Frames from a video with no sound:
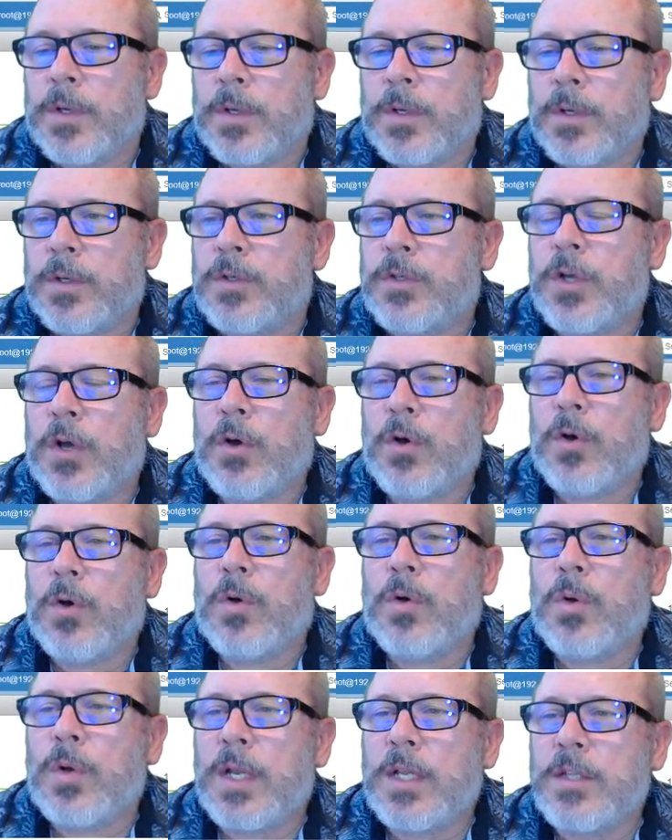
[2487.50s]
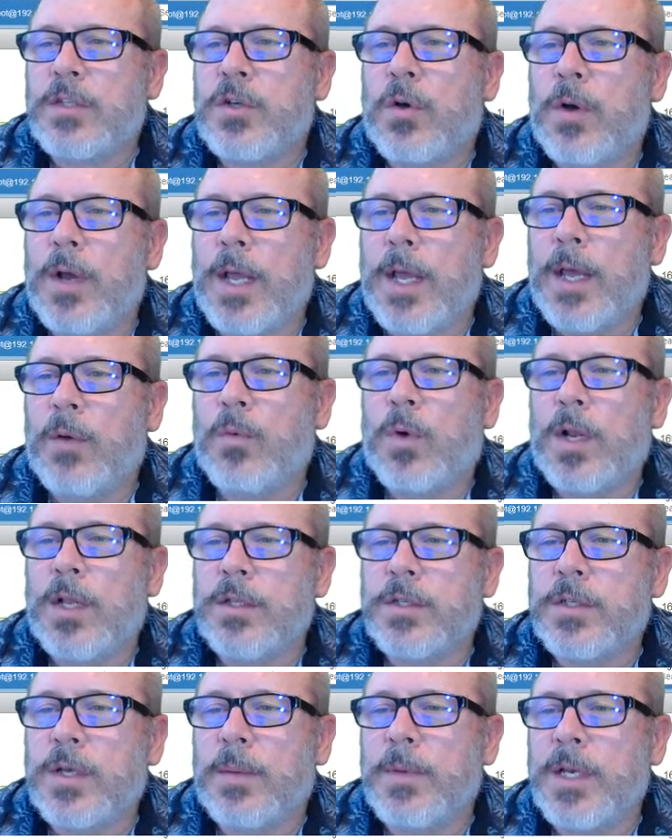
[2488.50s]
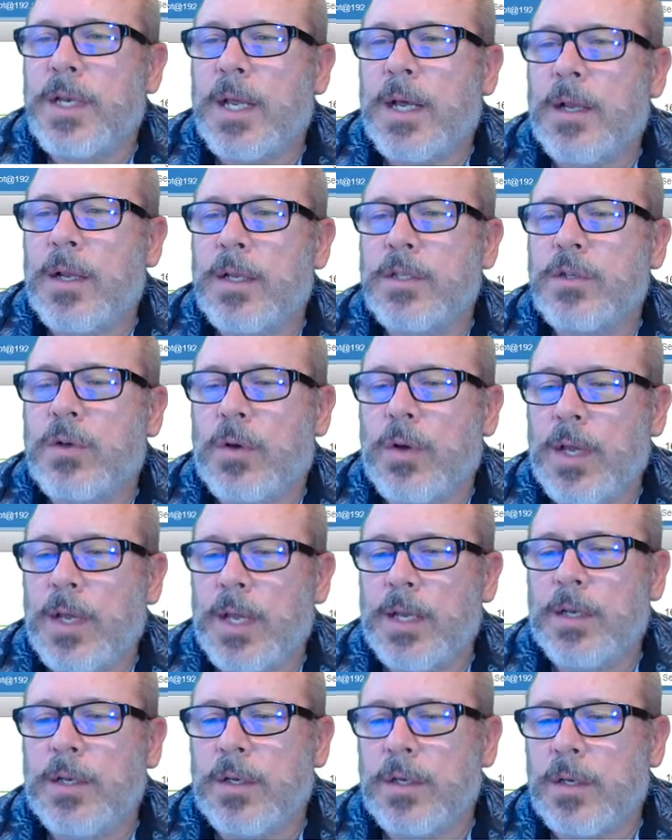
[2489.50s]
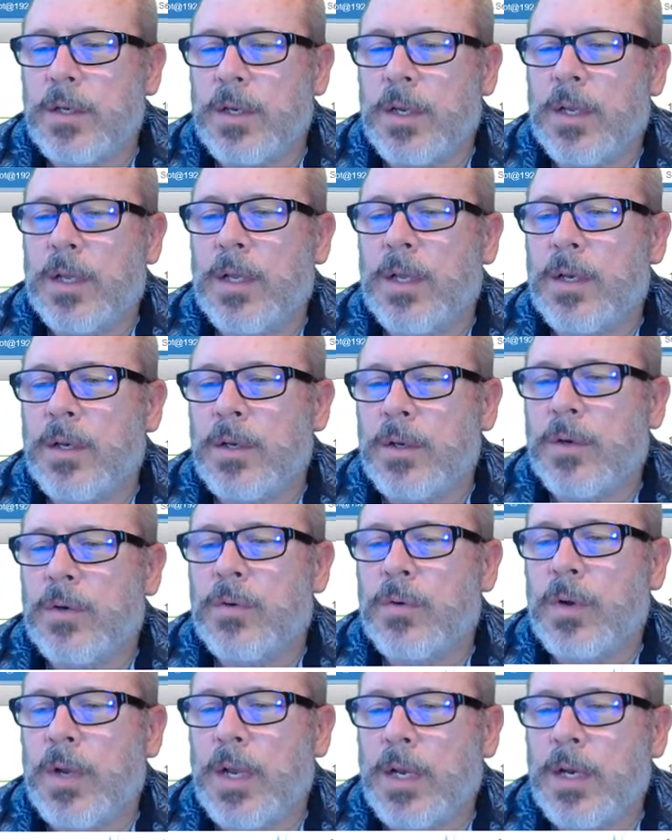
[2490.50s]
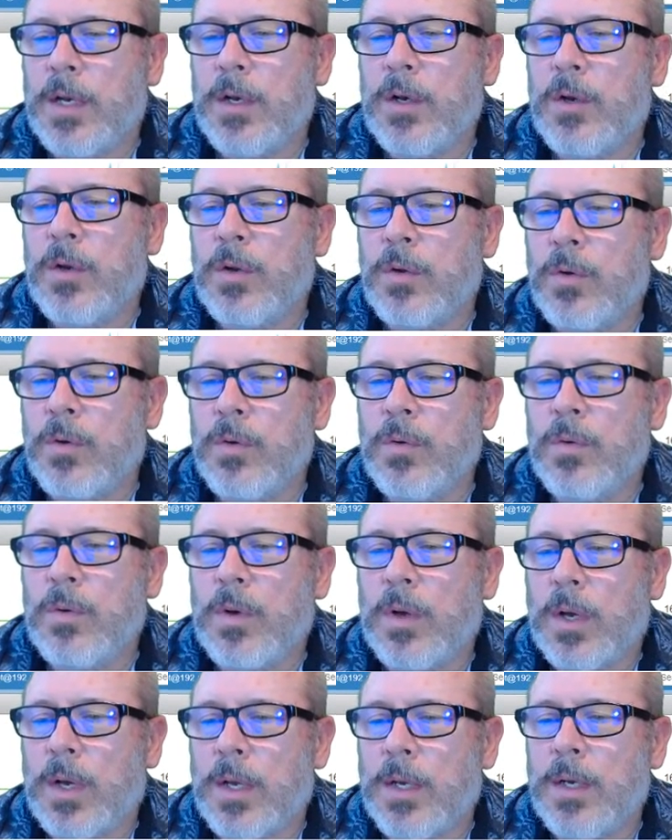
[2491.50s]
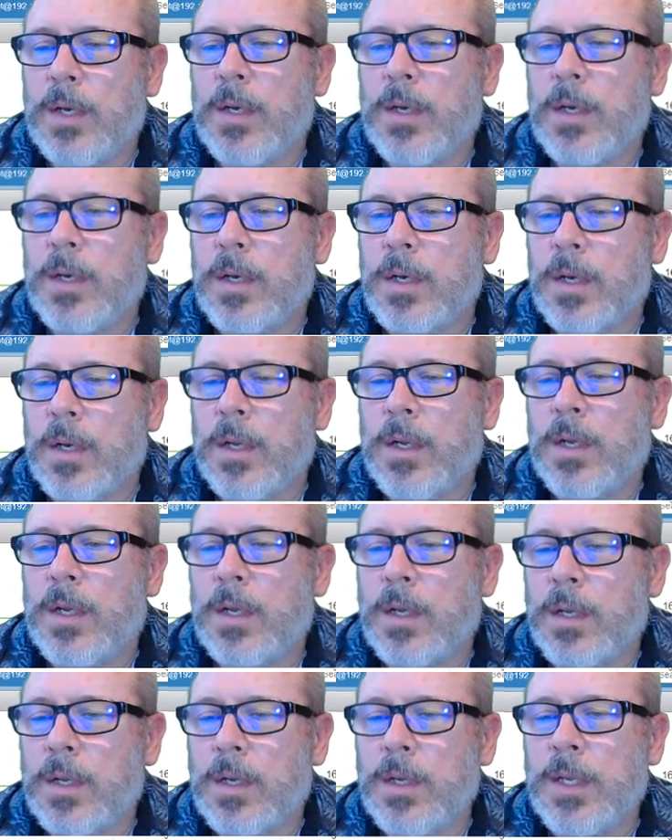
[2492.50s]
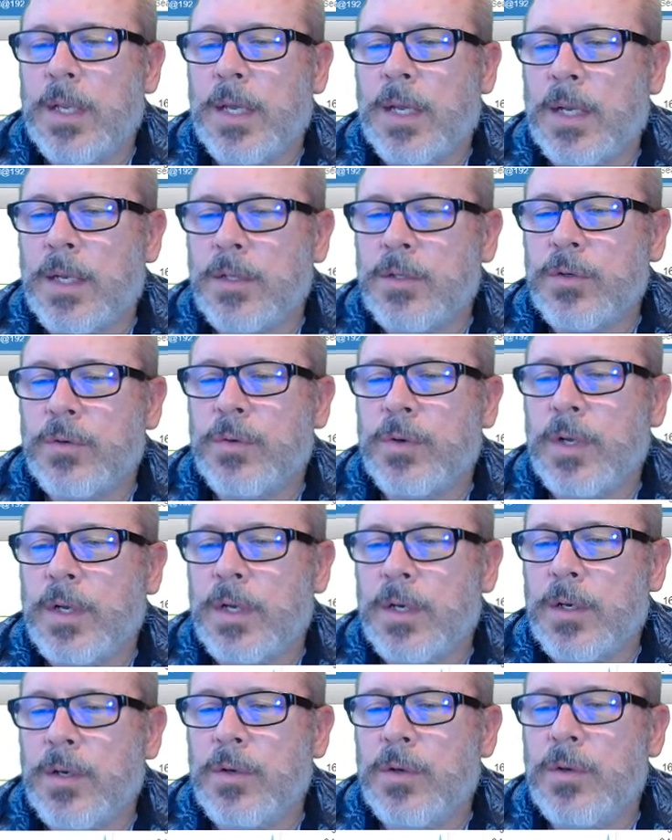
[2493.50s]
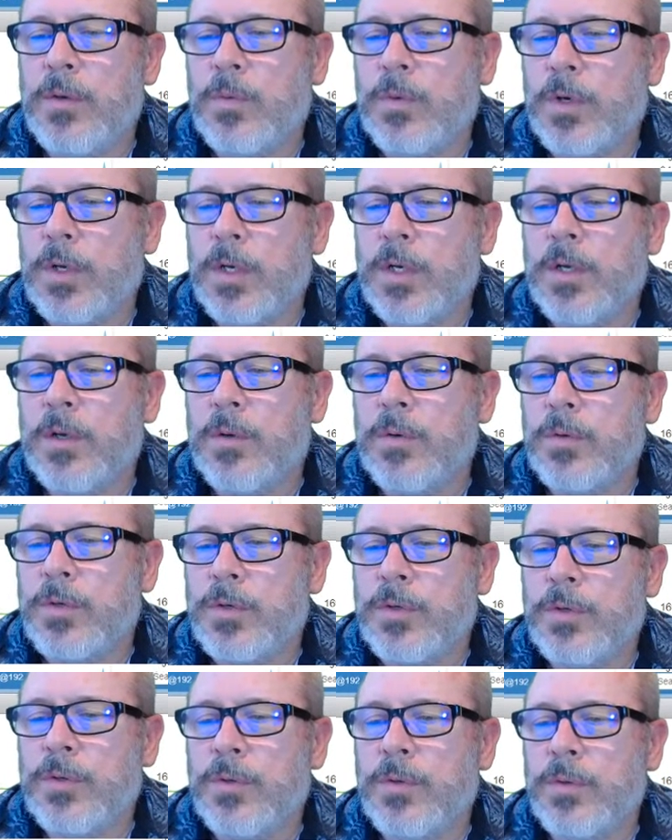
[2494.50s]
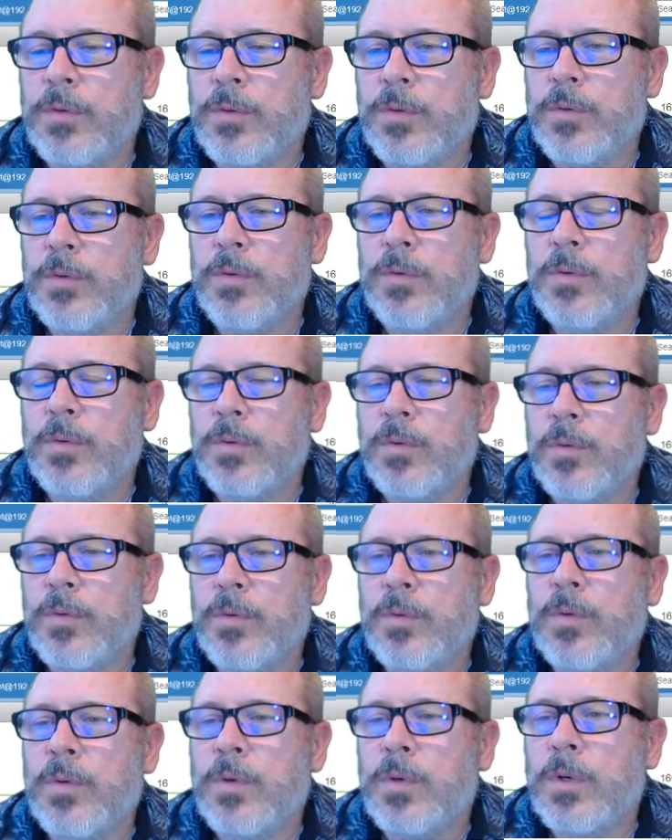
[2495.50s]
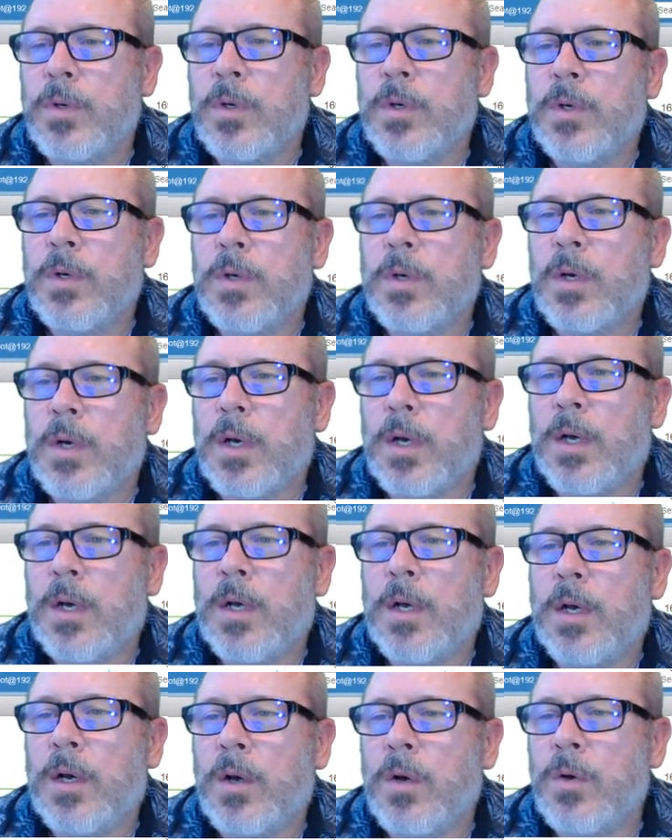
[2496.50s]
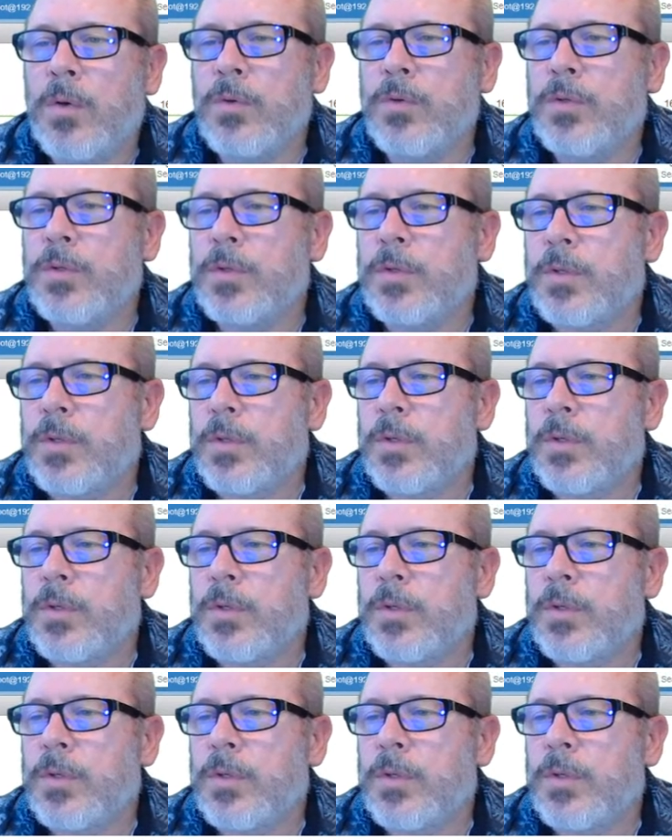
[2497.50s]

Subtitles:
So let's go ahead while it's coming down. Let's go ahead and create a new. Yeah, let's create a new. We're going to go to host.